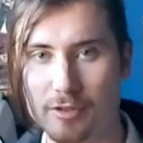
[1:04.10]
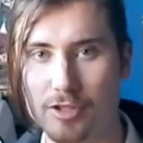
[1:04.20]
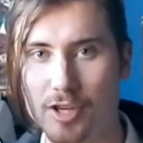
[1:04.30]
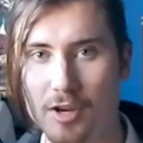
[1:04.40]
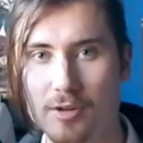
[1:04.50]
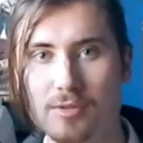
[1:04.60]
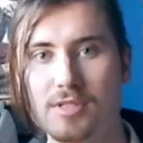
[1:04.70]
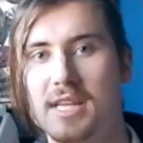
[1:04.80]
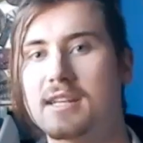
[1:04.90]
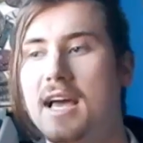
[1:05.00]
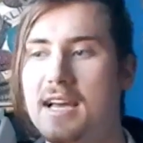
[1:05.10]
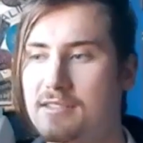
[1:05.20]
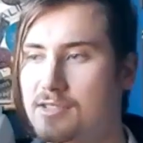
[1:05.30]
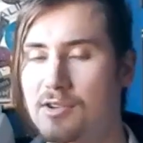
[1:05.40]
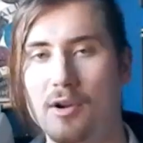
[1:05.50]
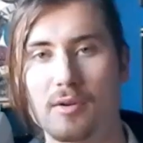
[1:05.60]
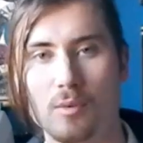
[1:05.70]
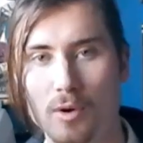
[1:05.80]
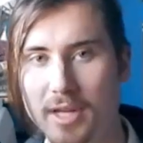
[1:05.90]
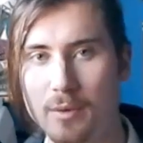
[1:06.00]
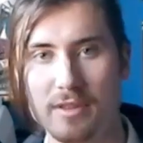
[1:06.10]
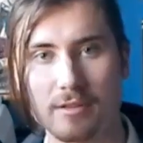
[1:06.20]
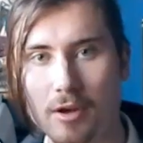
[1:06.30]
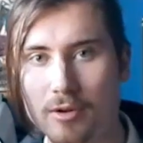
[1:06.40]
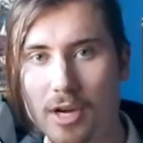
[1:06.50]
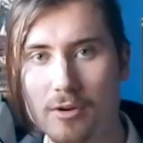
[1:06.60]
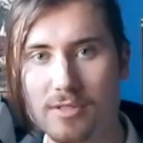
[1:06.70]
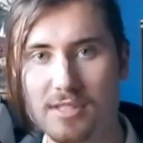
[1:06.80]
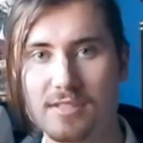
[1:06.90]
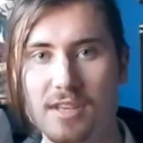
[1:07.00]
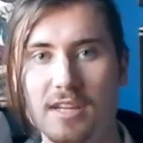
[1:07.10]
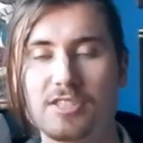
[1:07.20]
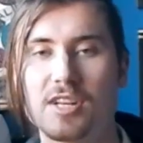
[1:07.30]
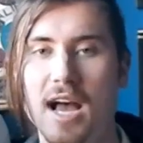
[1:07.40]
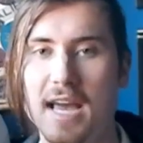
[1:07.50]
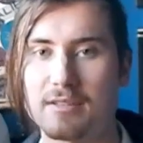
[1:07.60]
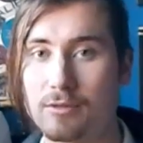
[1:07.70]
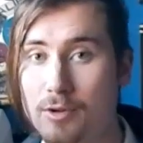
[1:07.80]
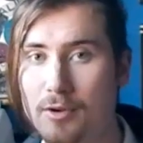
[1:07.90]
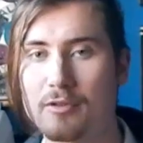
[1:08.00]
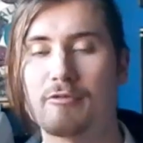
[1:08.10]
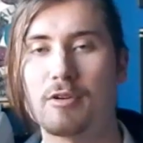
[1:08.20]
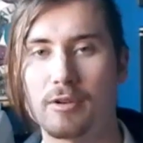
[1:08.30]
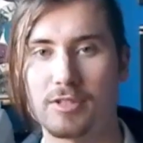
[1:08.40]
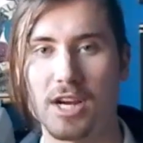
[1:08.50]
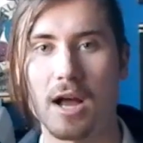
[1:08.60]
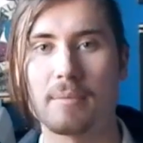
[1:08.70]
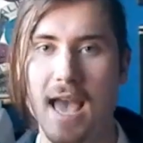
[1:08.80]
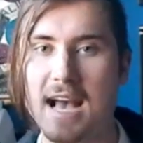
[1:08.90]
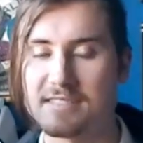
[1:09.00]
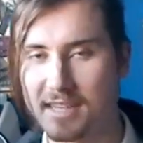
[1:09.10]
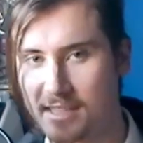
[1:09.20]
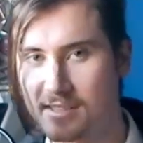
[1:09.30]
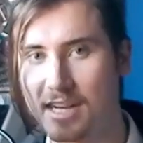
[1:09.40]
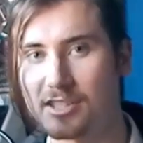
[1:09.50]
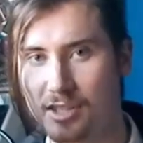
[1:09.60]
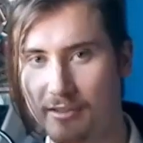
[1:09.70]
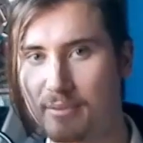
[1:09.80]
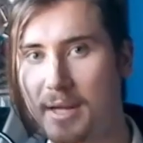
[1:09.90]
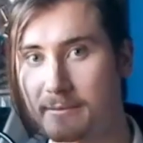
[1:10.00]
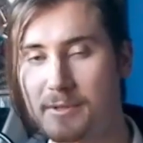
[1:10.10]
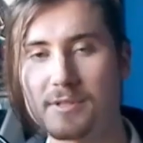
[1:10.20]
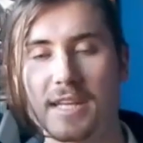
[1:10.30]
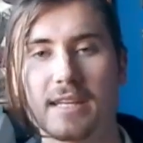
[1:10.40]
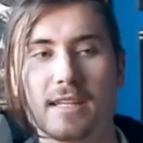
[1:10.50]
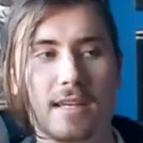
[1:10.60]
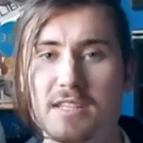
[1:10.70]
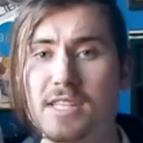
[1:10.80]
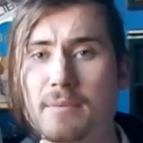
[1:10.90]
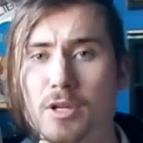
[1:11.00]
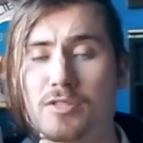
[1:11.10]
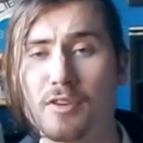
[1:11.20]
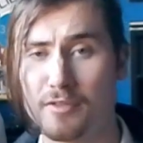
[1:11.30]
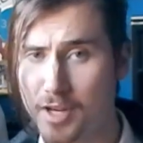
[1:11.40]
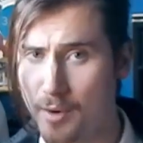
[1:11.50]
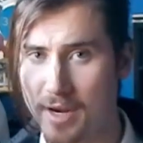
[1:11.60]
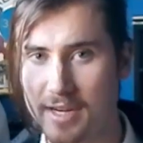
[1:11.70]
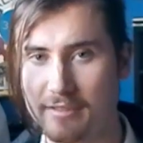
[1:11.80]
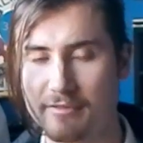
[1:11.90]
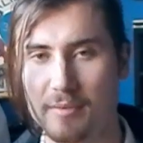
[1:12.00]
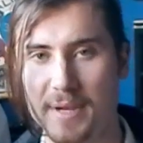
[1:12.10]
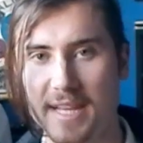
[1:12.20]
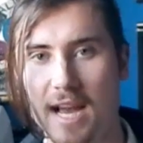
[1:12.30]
for shows and I had to start working with logos and such, I learned Photoshop as an extension of playing music. The same goes for video editing for me.